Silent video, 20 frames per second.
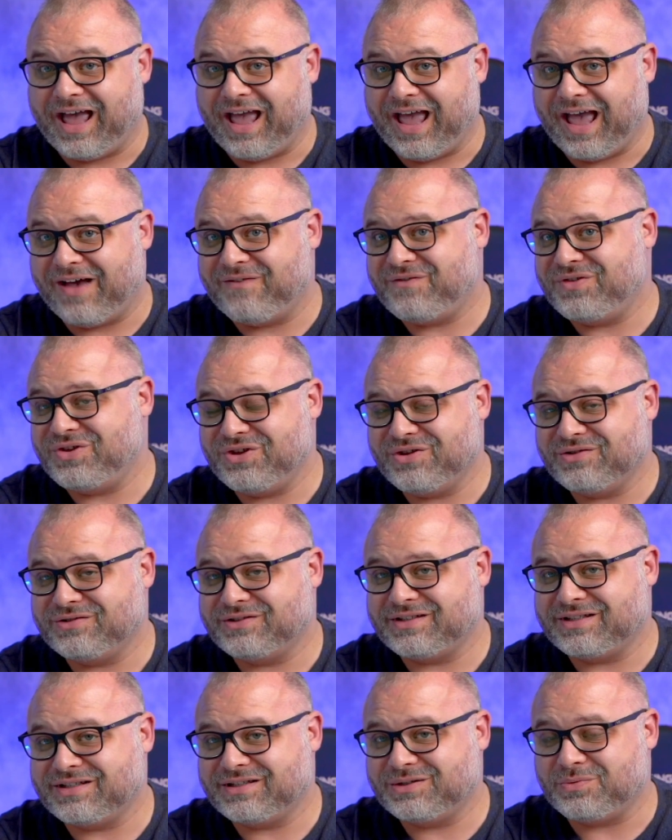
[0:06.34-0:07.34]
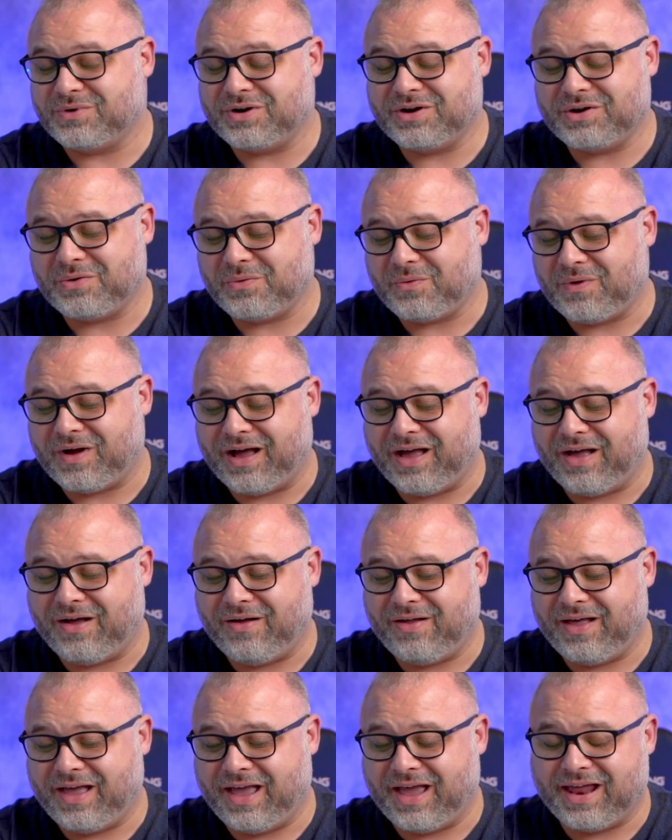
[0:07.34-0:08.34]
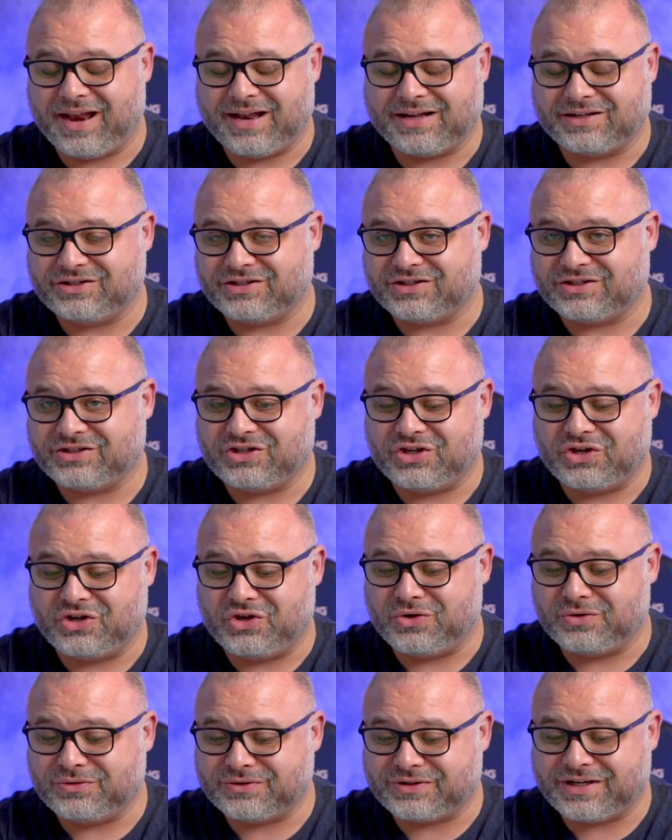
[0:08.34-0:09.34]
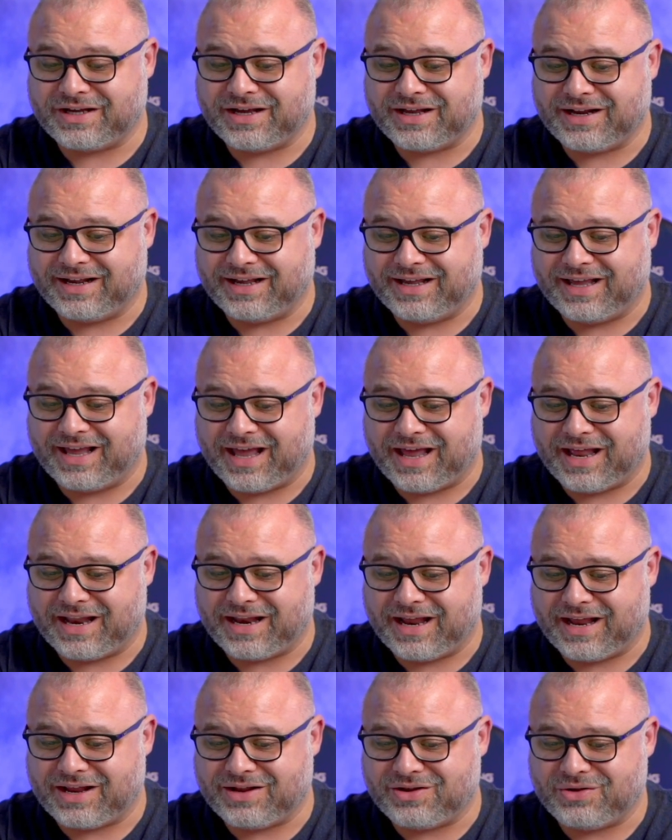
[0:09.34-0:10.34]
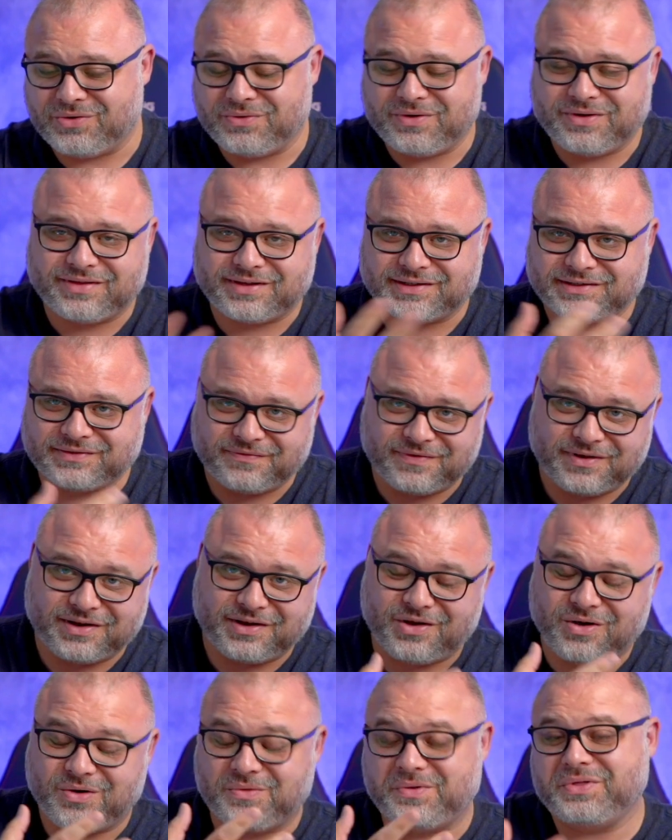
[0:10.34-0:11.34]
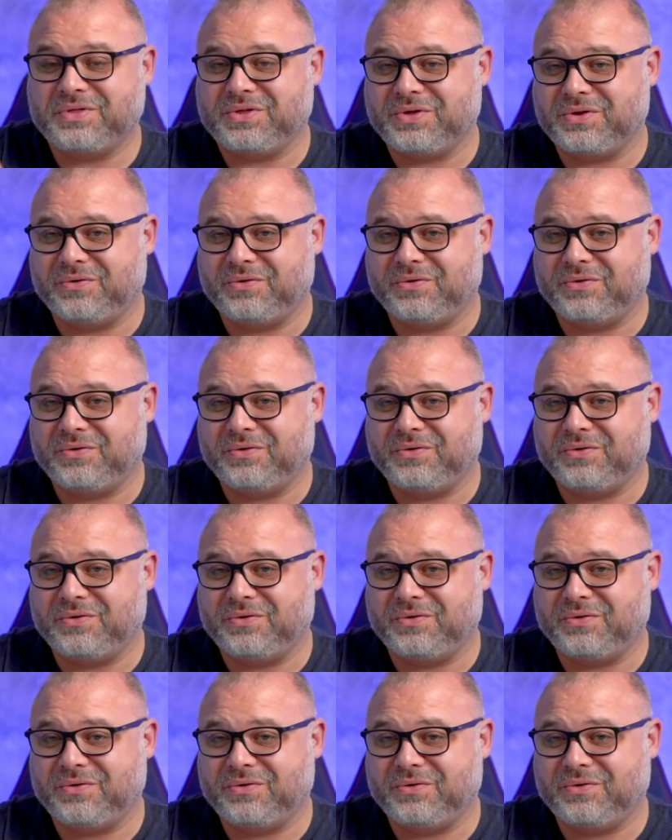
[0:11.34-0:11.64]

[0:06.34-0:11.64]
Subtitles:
haven't used this one in a while, and just using it again and doing this video with you